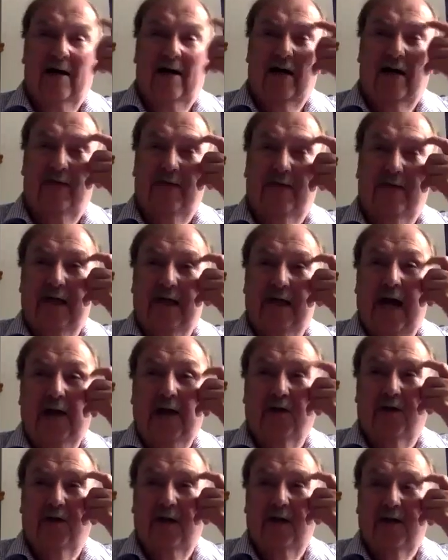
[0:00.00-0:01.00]
can be
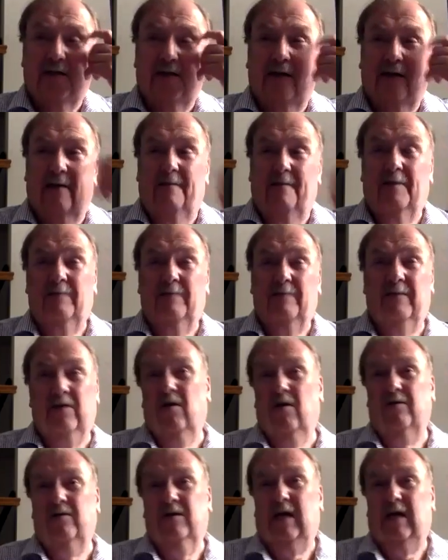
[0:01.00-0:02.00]
dangerous,
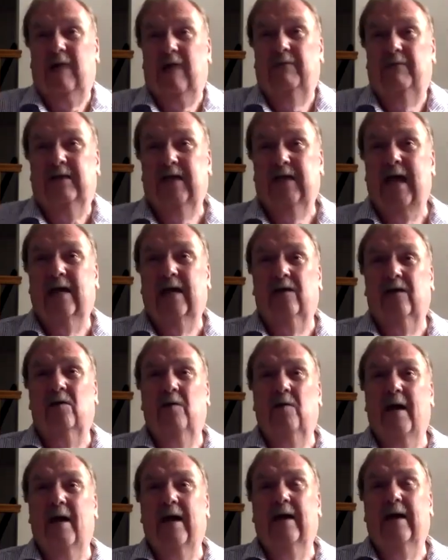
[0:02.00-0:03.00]
because it can be taken
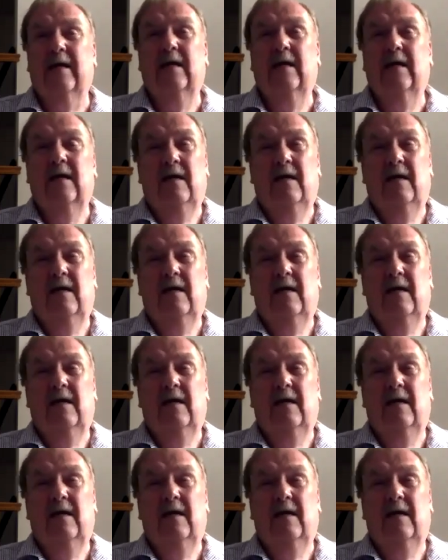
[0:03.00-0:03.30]
away.